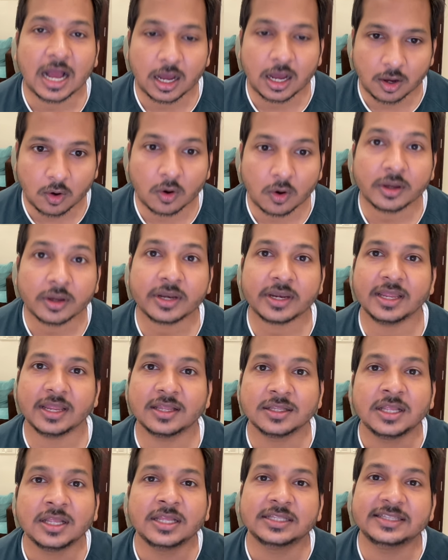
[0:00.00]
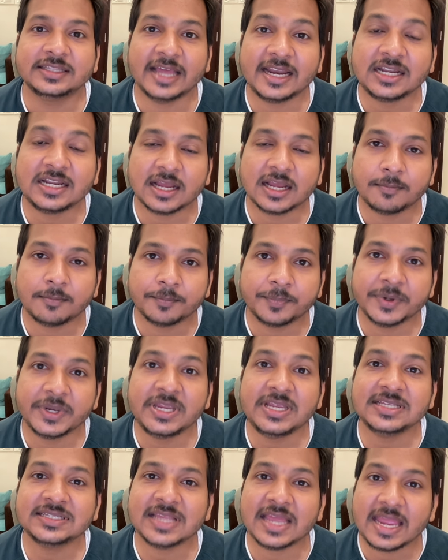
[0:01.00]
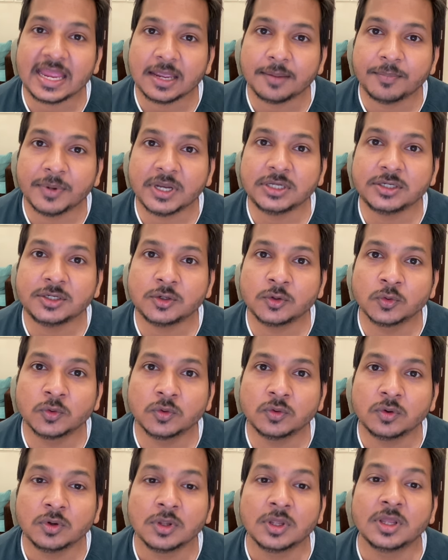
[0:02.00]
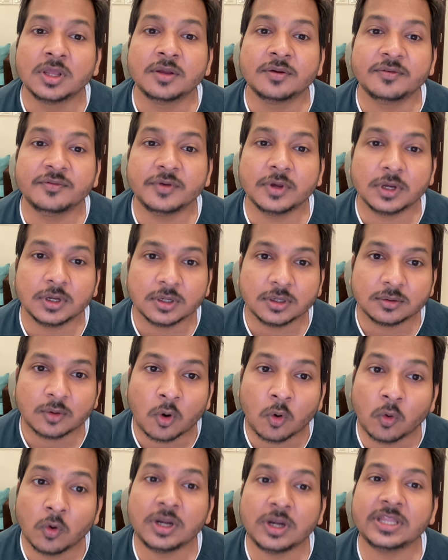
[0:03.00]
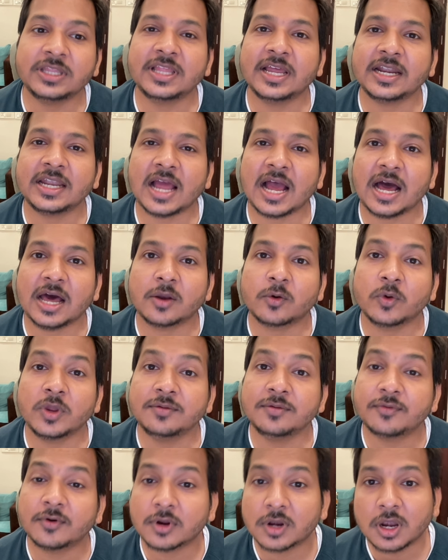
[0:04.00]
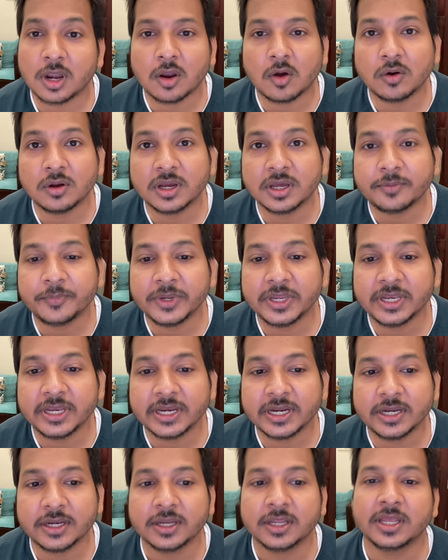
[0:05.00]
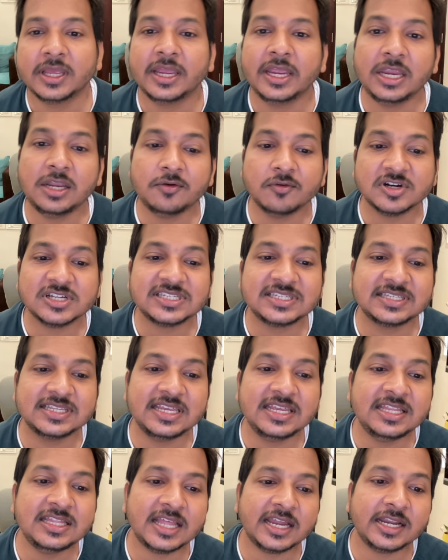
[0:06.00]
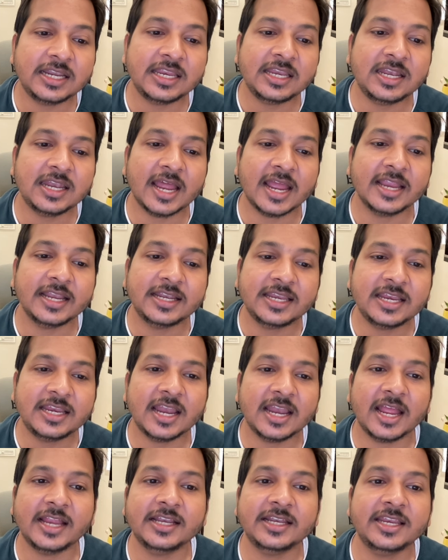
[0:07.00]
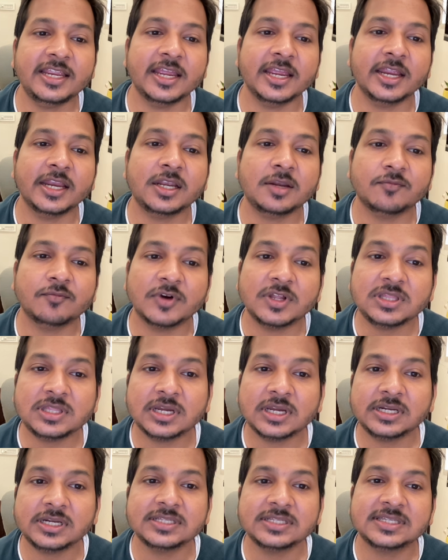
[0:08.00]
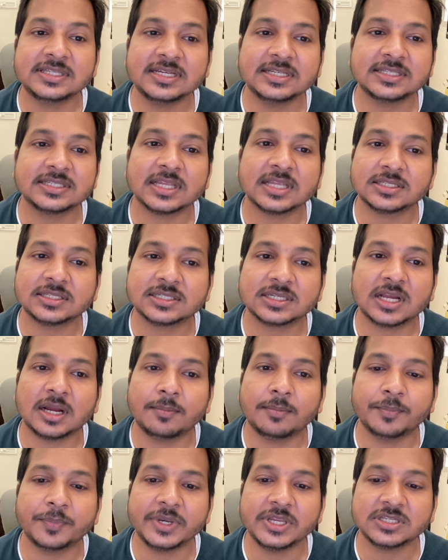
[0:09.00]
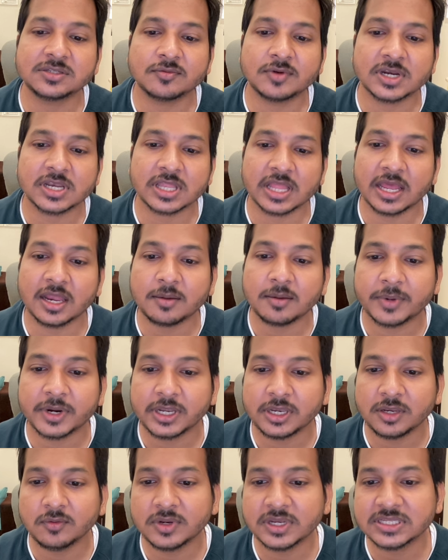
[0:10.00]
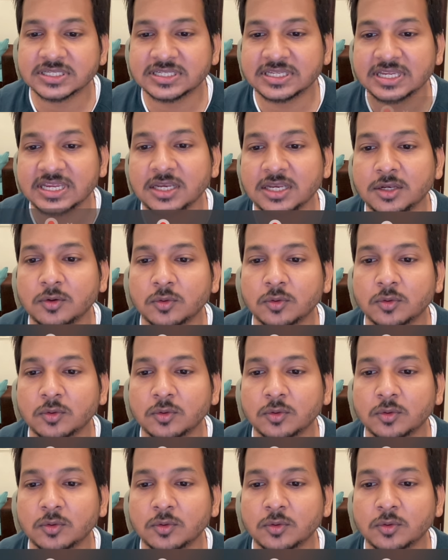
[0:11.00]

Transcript: or that company is able to hold that ROE for a longer period. It was seen that in 1998, 136 such companies were there, but you can see in